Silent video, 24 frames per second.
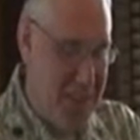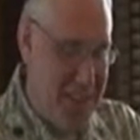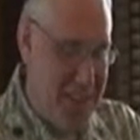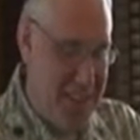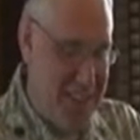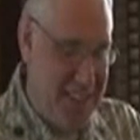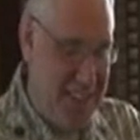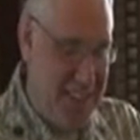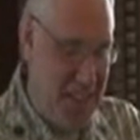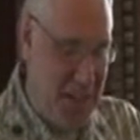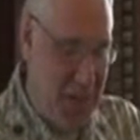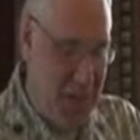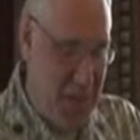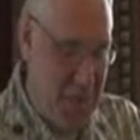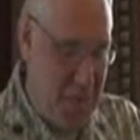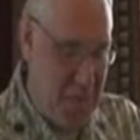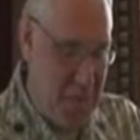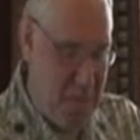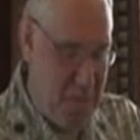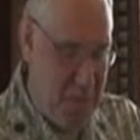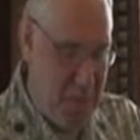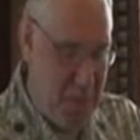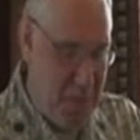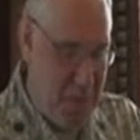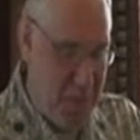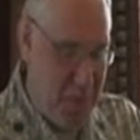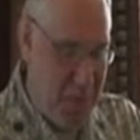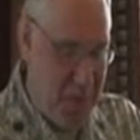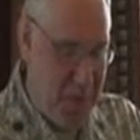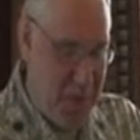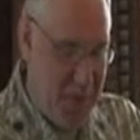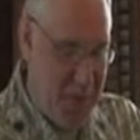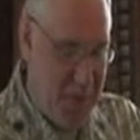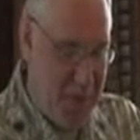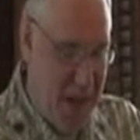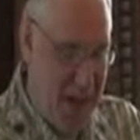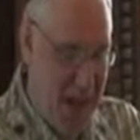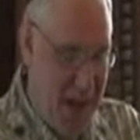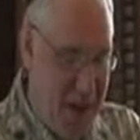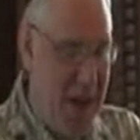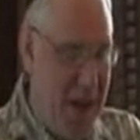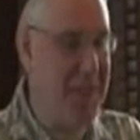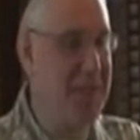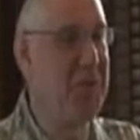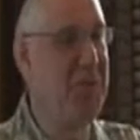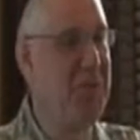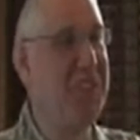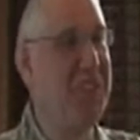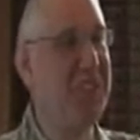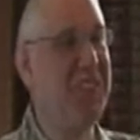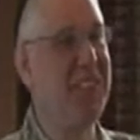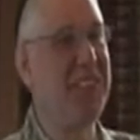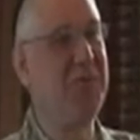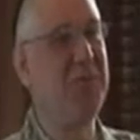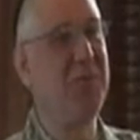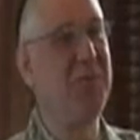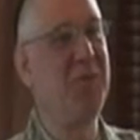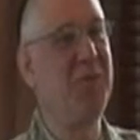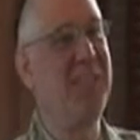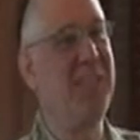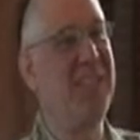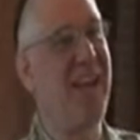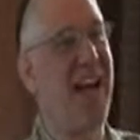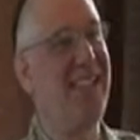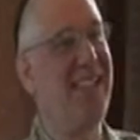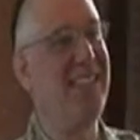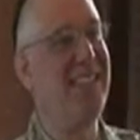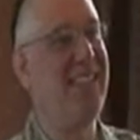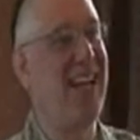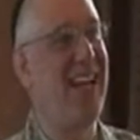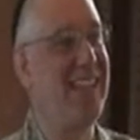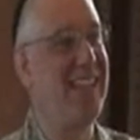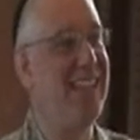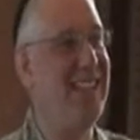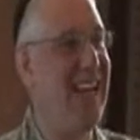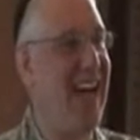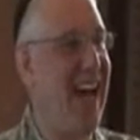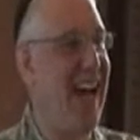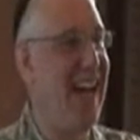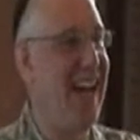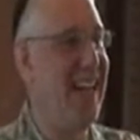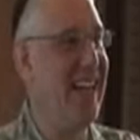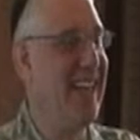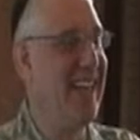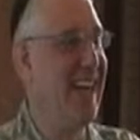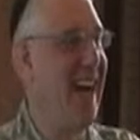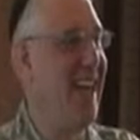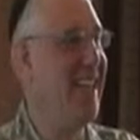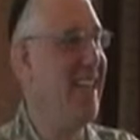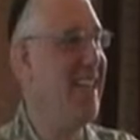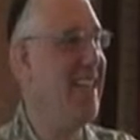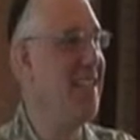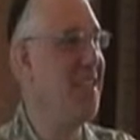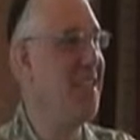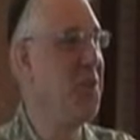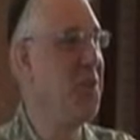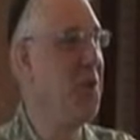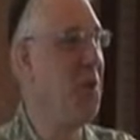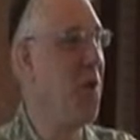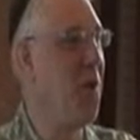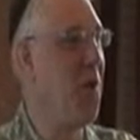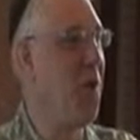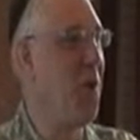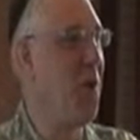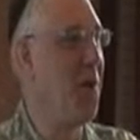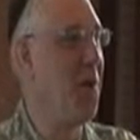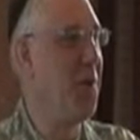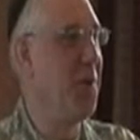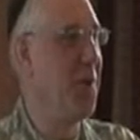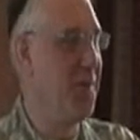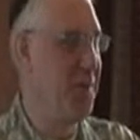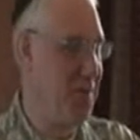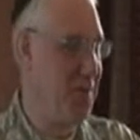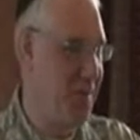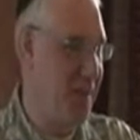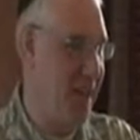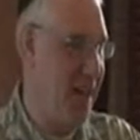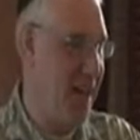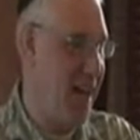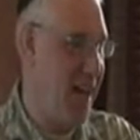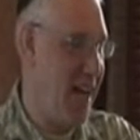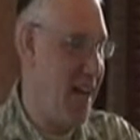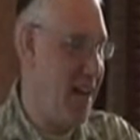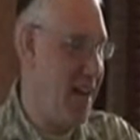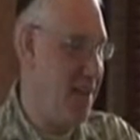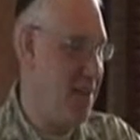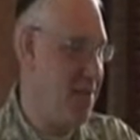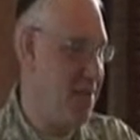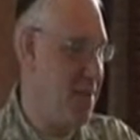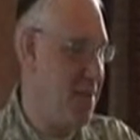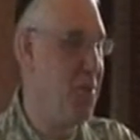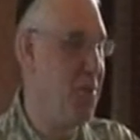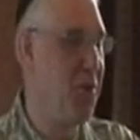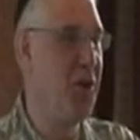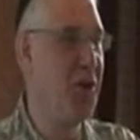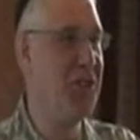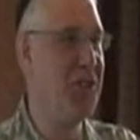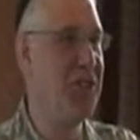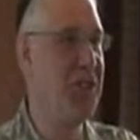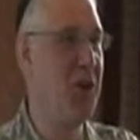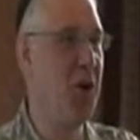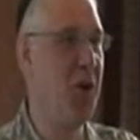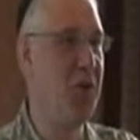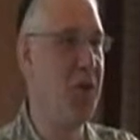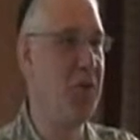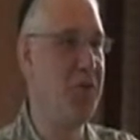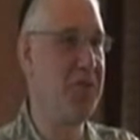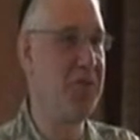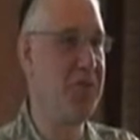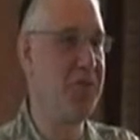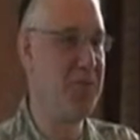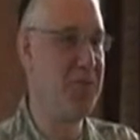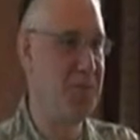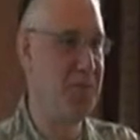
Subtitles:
So, in 1999, I did a tour of the Persian Gulf.